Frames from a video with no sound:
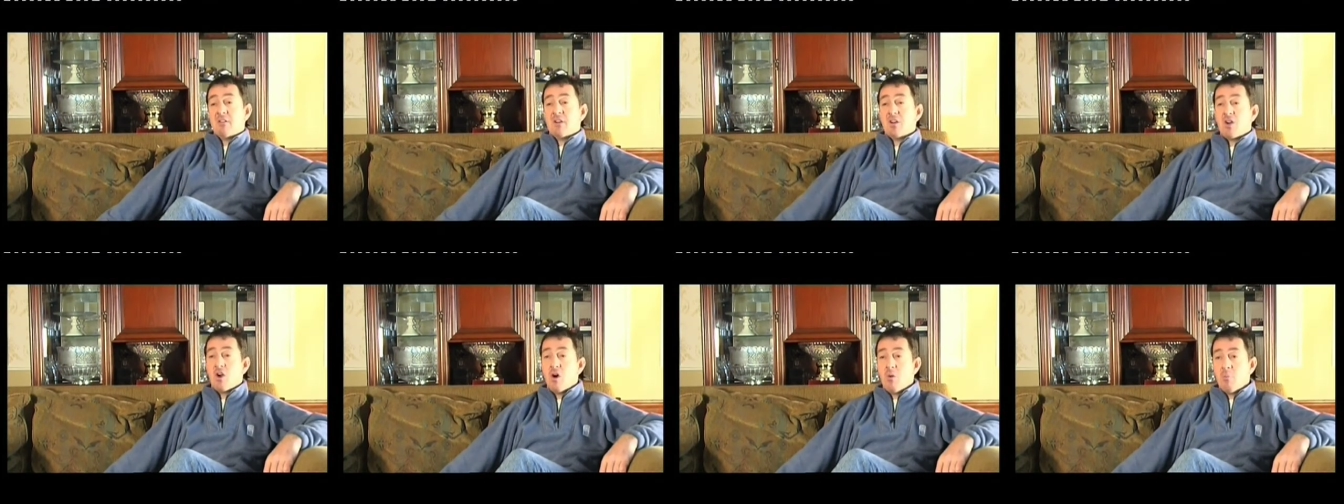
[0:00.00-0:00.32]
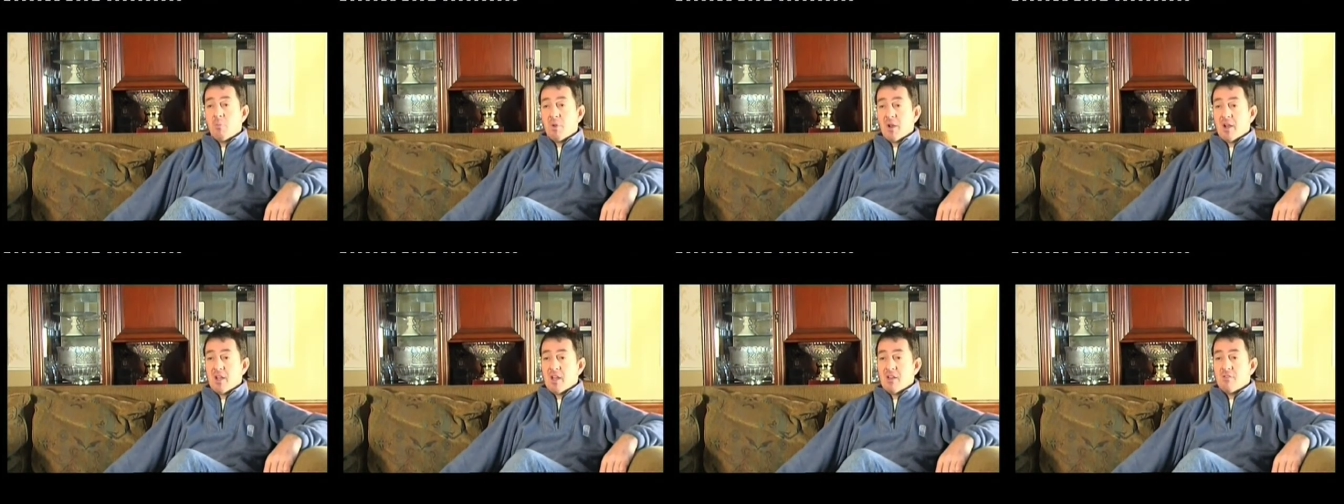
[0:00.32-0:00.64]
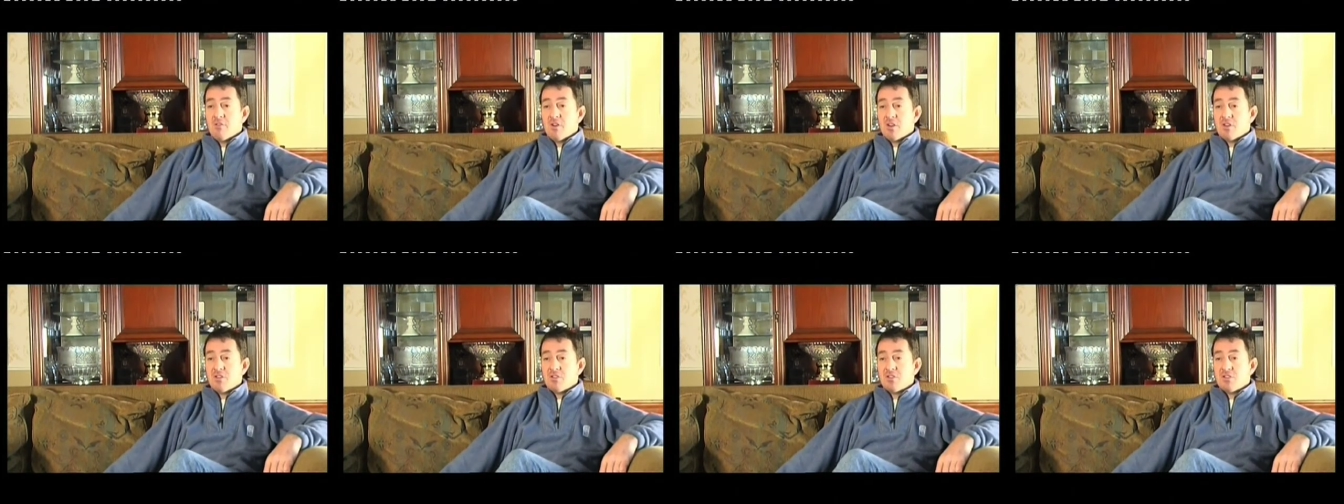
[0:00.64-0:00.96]
Can't believe
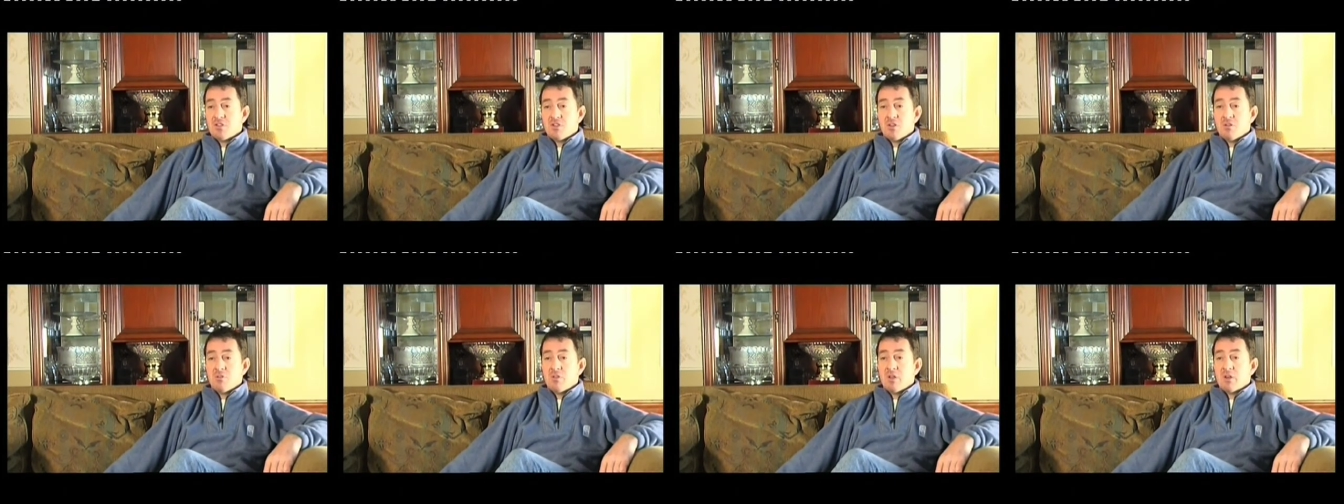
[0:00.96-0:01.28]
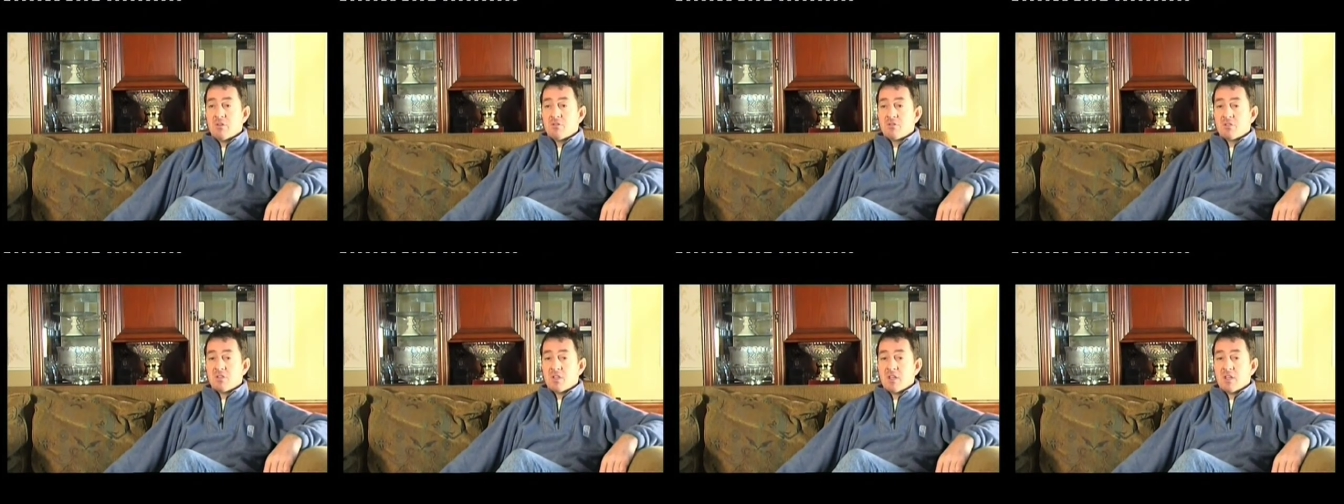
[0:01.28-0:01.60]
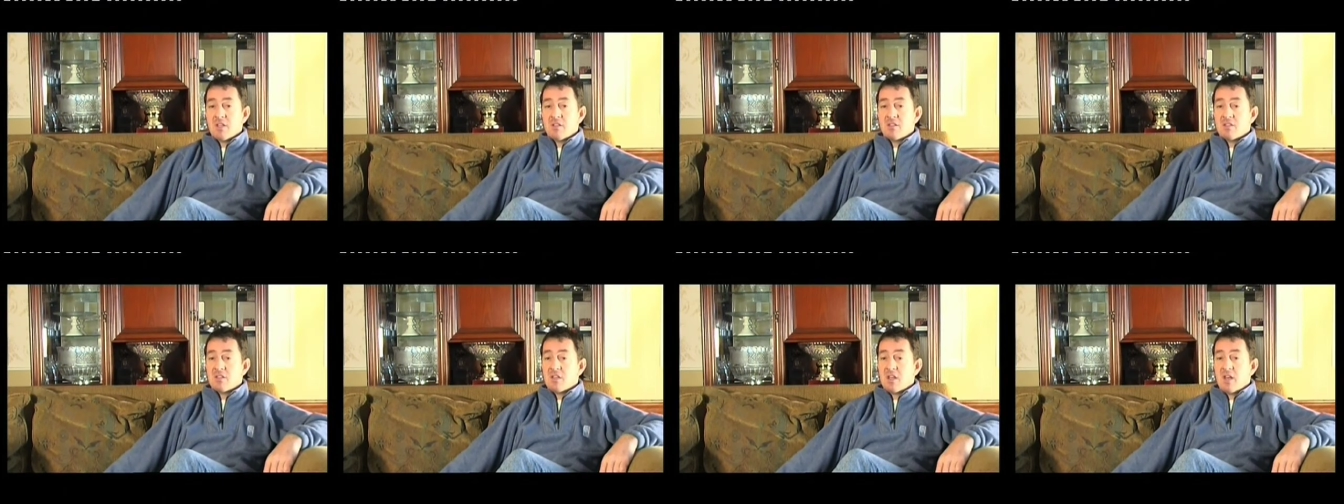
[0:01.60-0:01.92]
I used to do those
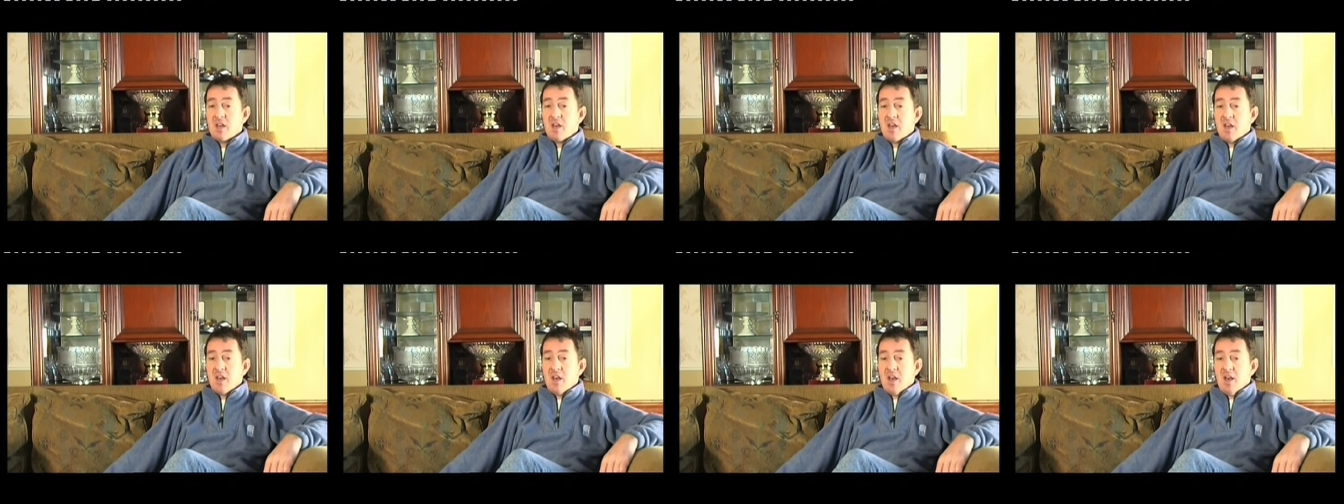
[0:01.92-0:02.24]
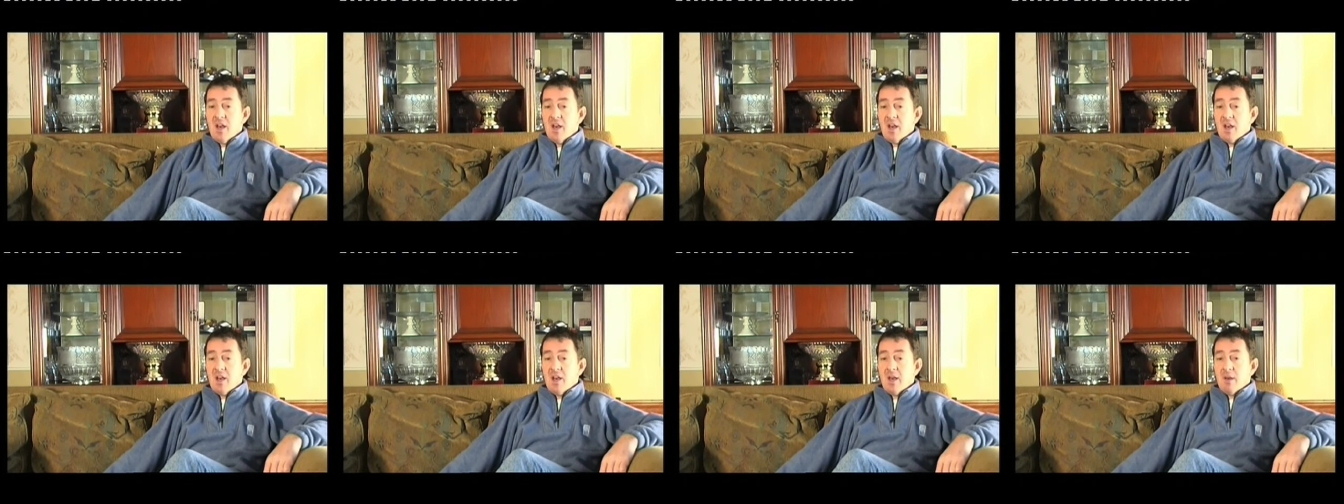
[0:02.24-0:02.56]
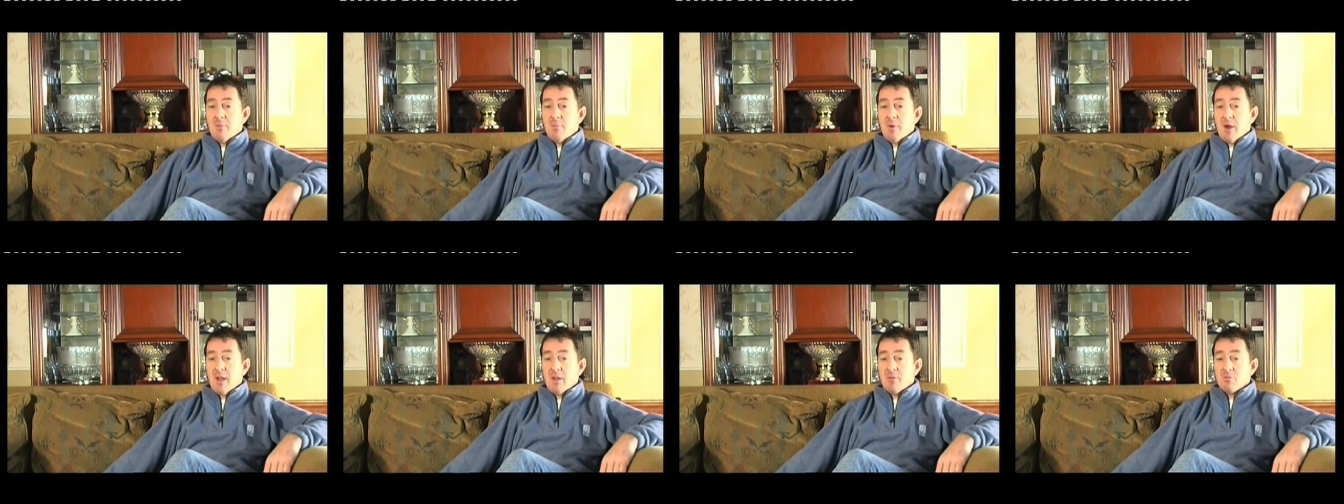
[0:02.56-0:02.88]
things,
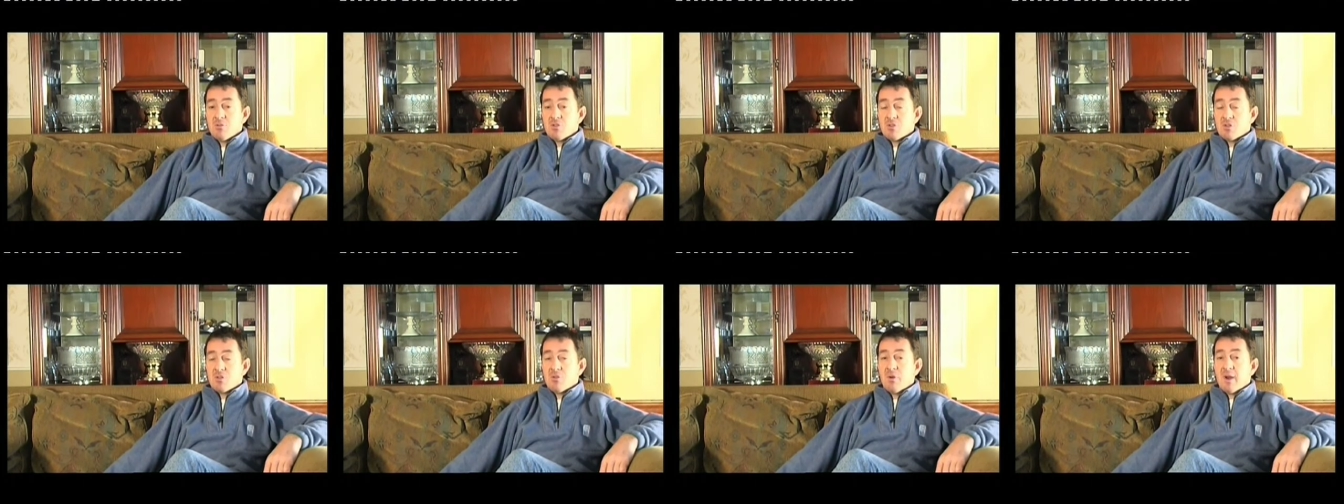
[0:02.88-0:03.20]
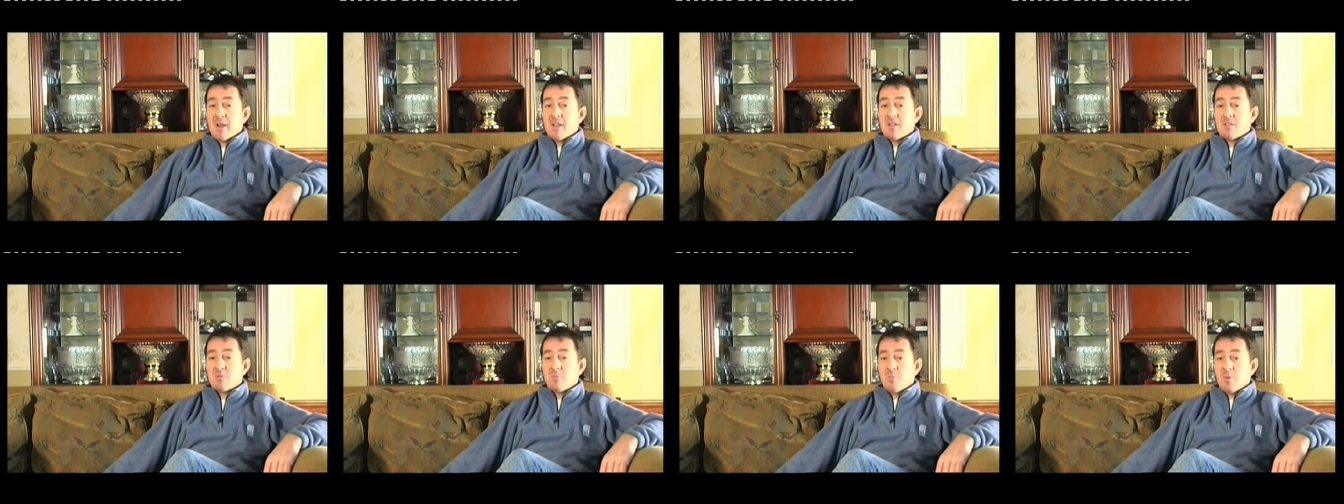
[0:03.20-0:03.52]
and it was great.